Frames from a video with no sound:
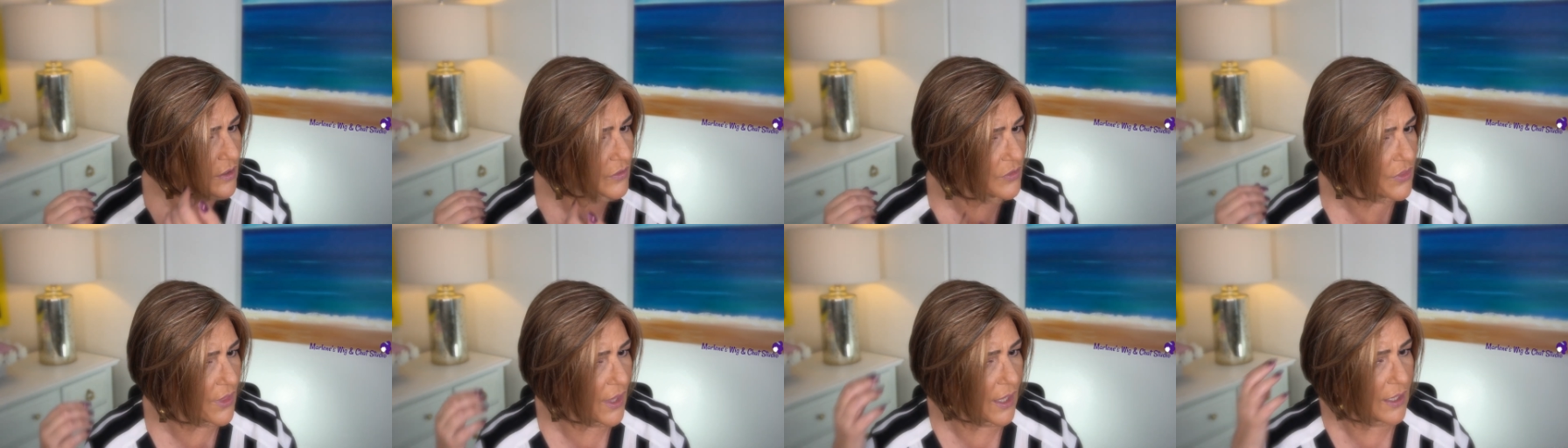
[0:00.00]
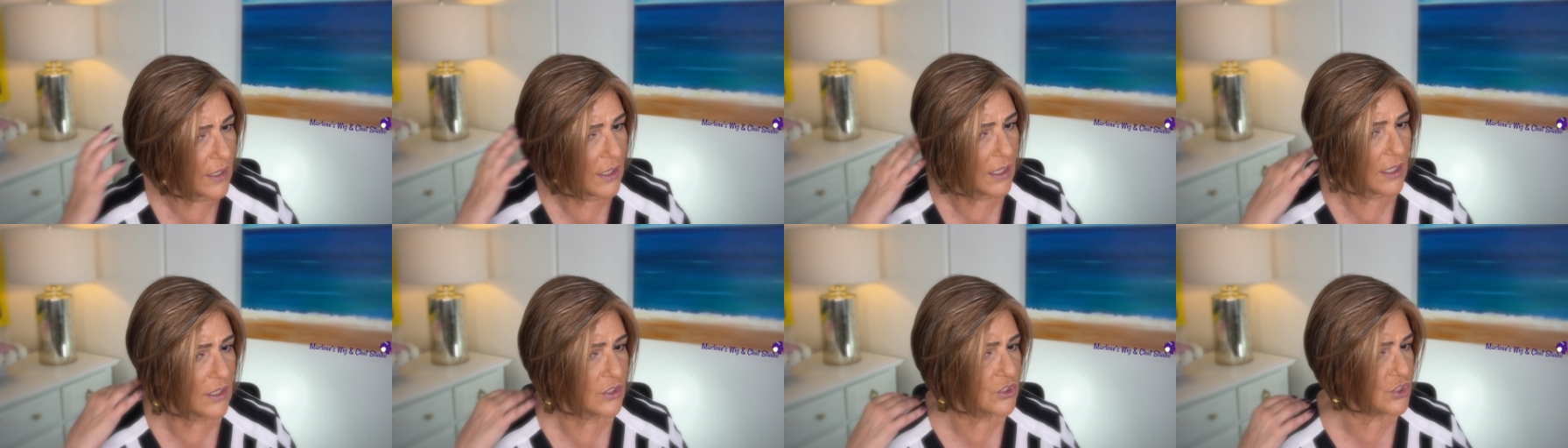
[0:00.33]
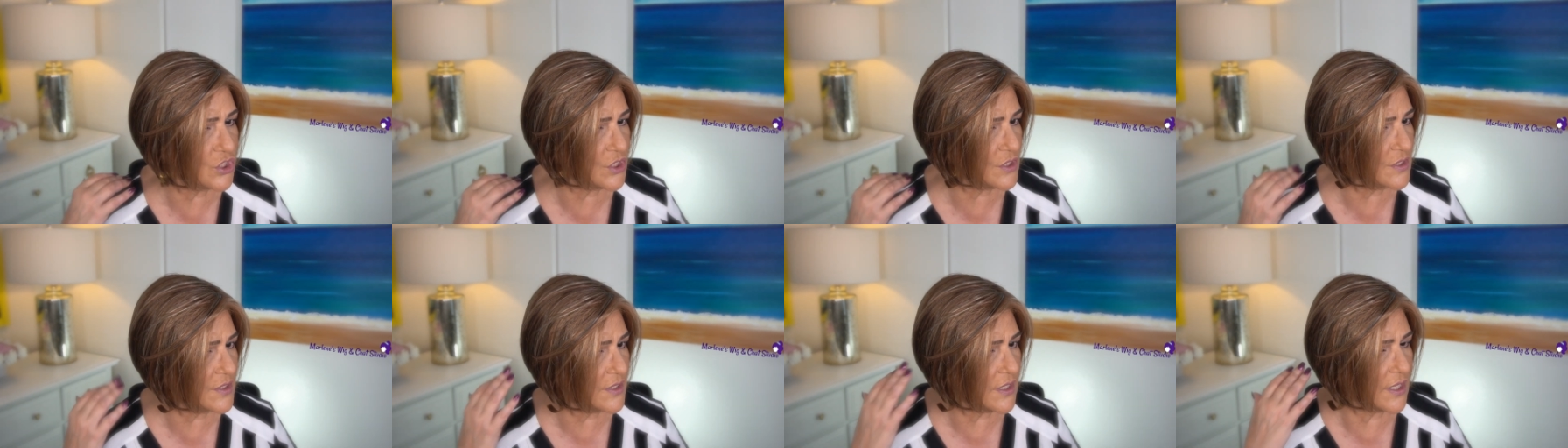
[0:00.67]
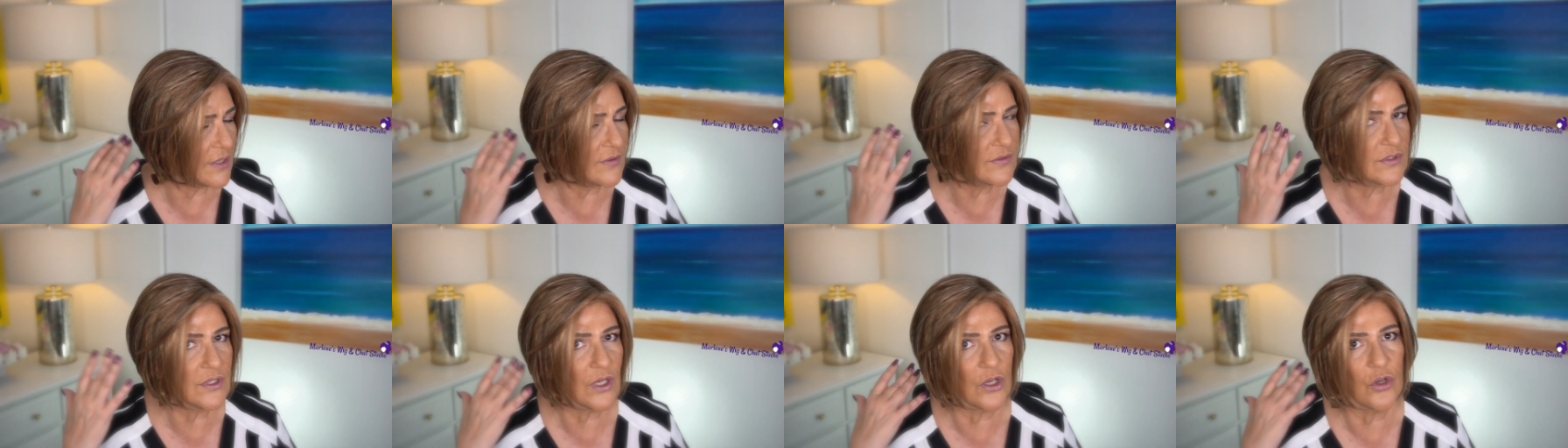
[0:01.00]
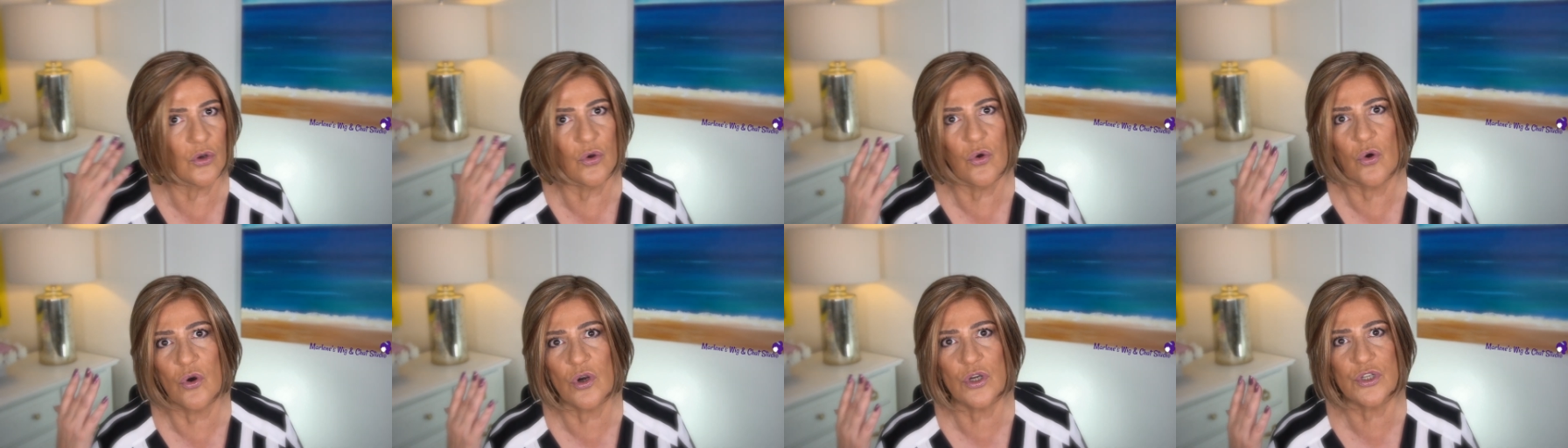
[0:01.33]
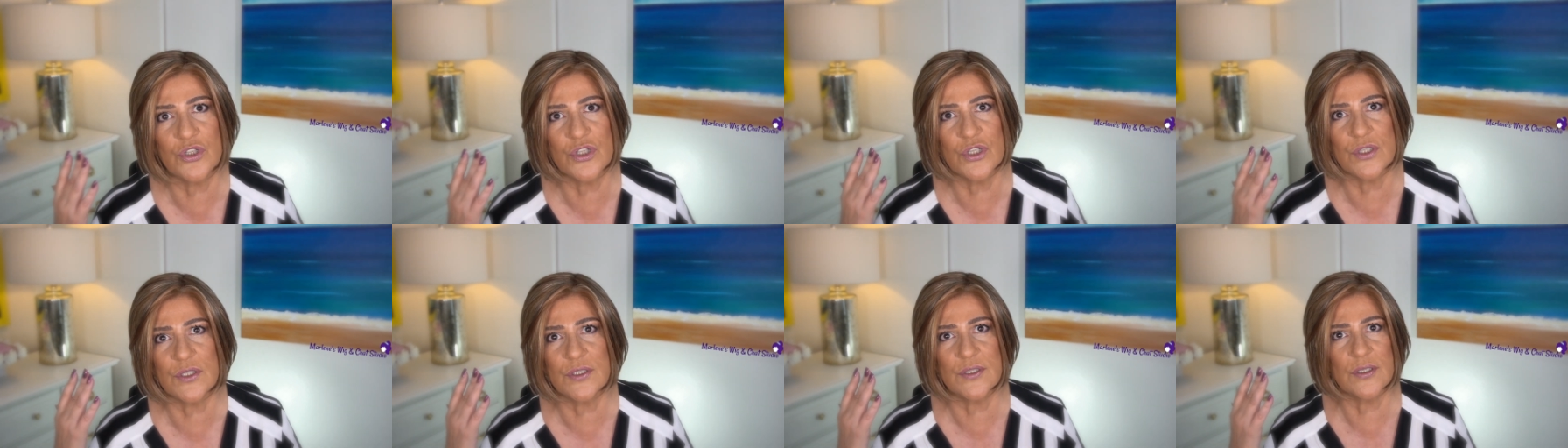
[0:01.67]
that it just gives a
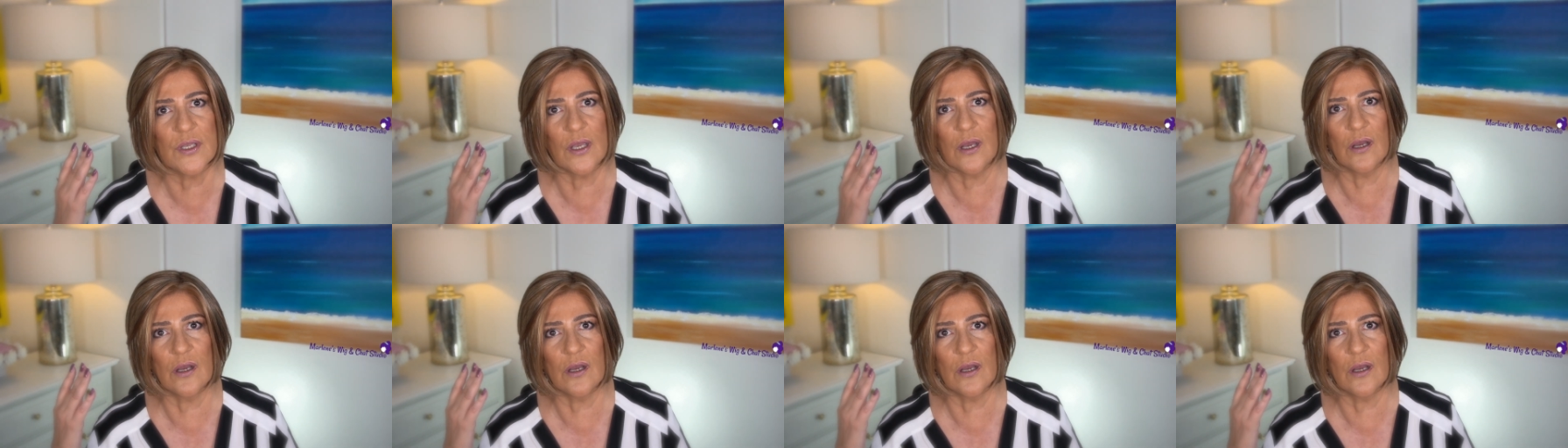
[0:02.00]
gorgeous,